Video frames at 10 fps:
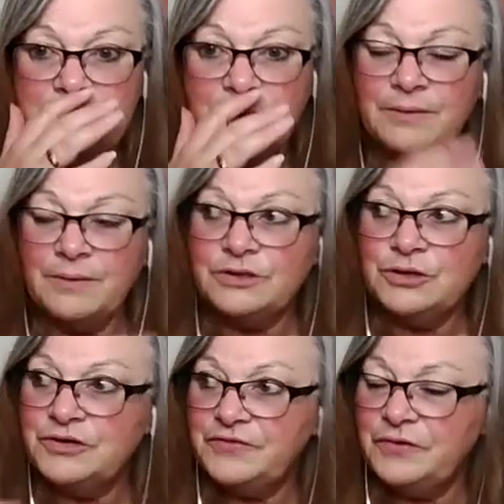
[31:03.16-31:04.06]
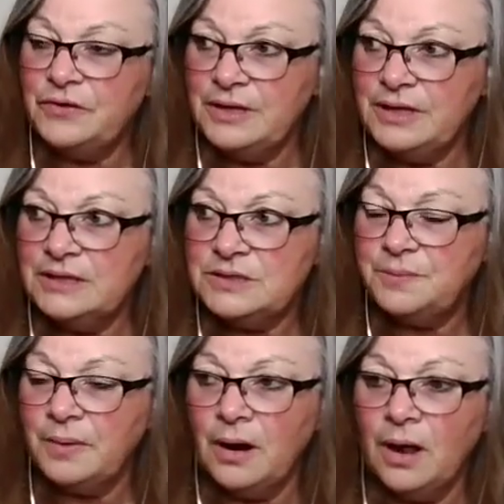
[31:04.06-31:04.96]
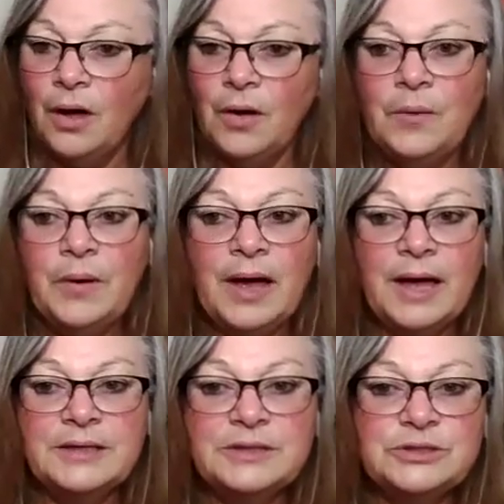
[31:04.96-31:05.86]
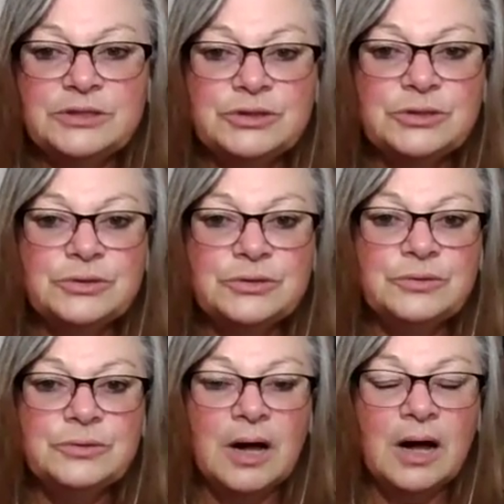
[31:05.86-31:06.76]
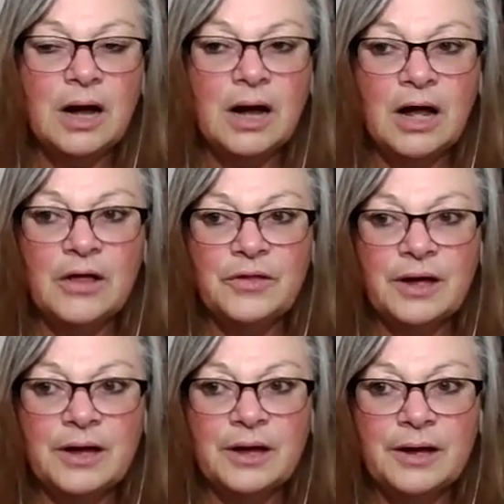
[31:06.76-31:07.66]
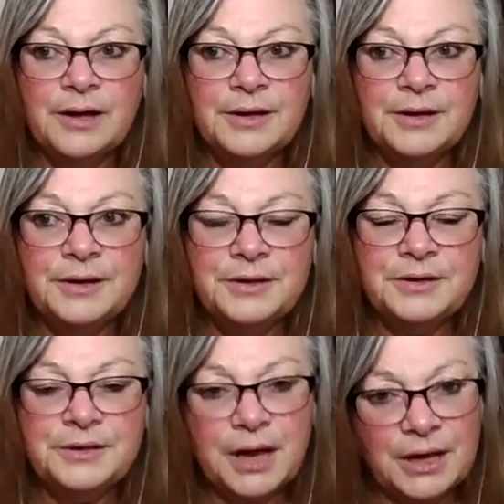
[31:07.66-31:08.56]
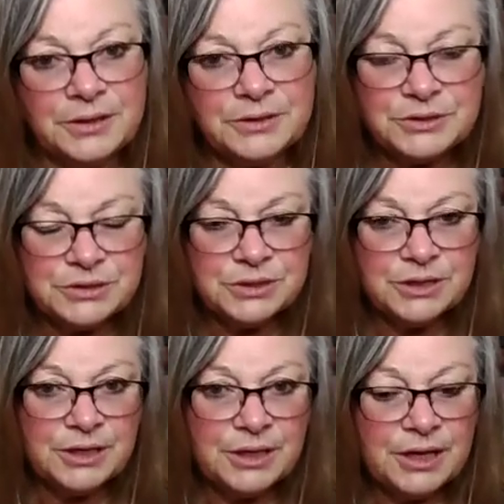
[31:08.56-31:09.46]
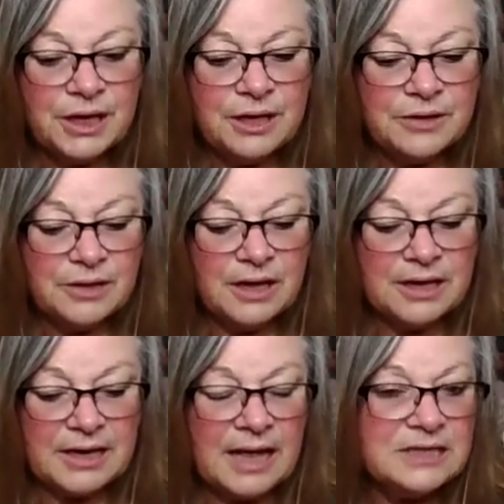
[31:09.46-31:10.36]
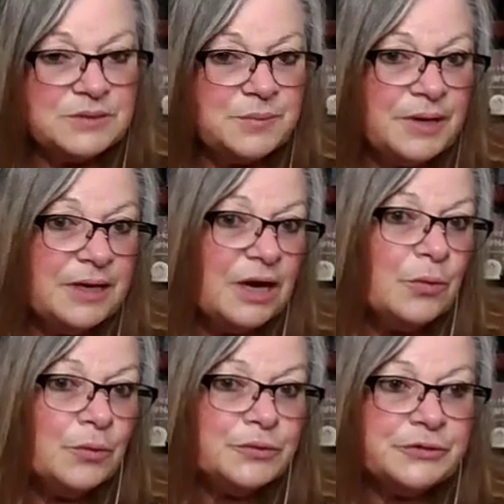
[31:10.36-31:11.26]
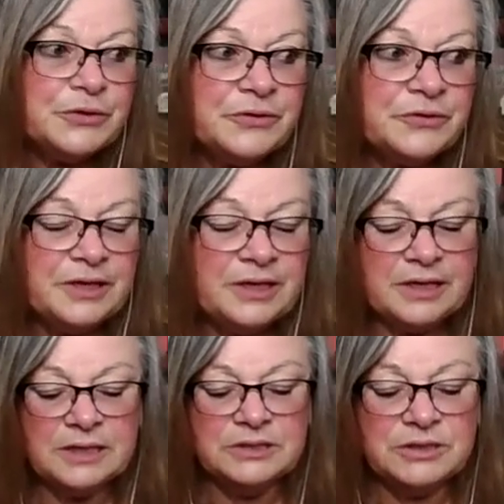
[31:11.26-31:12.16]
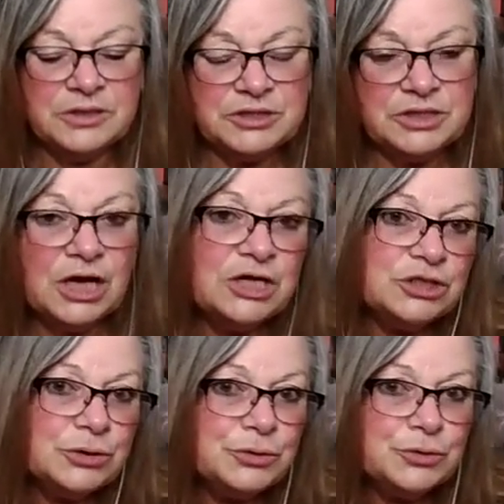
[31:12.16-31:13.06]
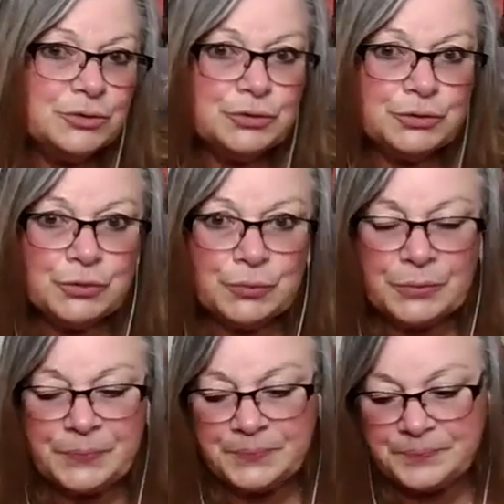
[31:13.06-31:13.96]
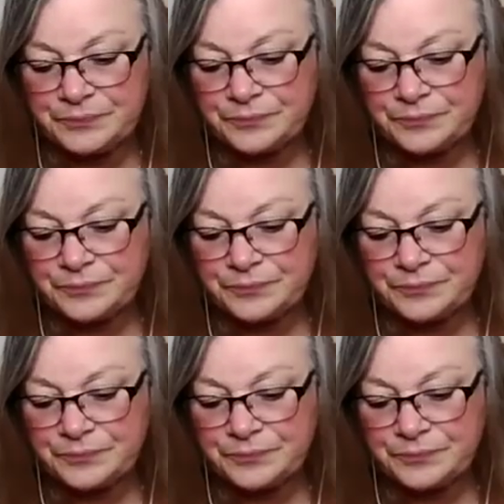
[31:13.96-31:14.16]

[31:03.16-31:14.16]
I'll do a few links below as to other dates it has been and also the associations to it.